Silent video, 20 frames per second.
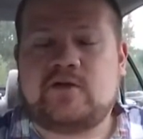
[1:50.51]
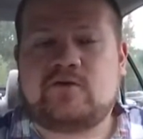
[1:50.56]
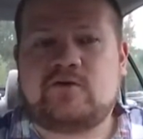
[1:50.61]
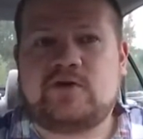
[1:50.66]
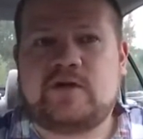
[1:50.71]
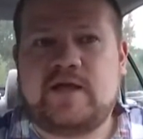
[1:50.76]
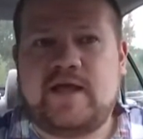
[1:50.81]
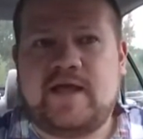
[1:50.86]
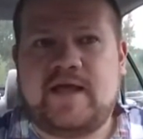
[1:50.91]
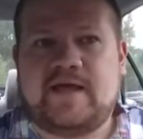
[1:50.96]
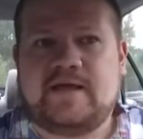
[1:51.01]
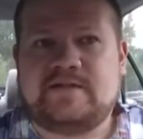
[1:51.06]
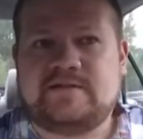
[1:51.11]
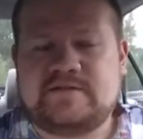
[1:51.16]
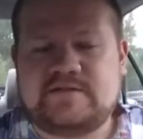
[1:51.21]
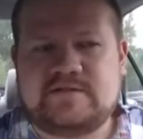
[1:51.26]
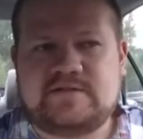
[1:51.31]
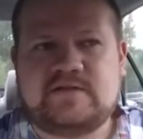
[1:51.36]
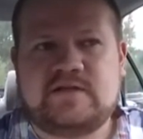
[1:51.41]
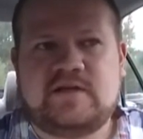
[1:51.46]

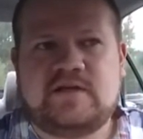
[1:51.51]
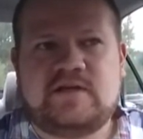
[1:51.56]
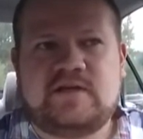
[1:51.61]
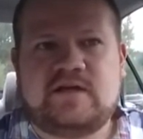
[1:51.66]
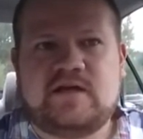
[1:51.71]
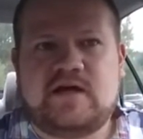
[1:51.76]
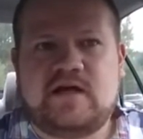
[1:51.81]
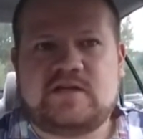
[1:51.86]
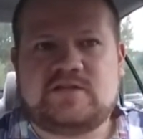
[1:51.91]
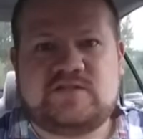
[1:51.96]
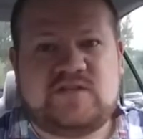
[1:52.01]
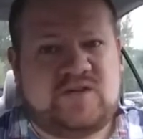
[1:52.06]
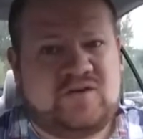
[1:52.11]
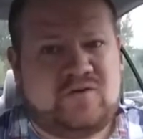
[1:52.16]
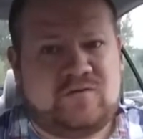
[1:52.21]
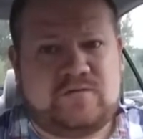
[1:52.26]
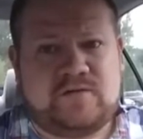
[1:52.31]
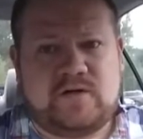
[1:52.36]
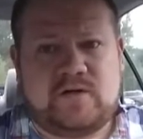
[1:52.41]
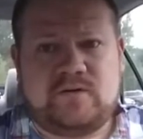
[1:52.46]
create uh,
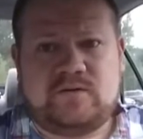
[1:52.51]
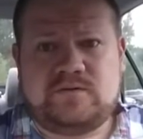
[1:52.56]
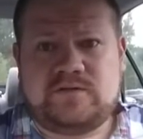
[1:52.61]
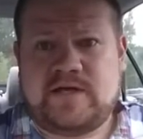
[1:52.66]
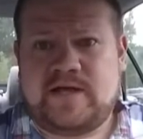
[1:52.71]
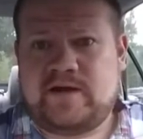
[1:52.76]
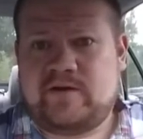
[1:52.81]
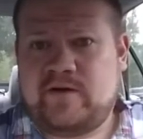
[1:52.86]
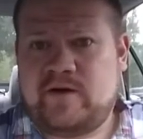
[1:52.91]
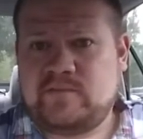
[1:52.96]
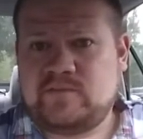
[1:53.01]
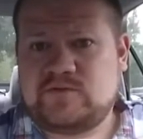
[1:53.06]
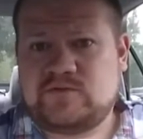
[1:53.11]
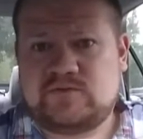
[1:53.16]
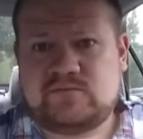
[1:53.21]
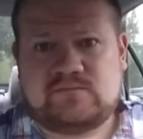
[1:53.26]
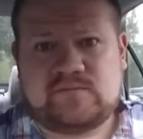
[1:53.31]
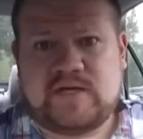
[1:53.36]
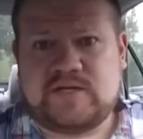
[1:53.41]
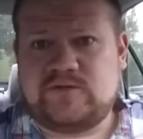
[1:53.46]
signal flow diagrams.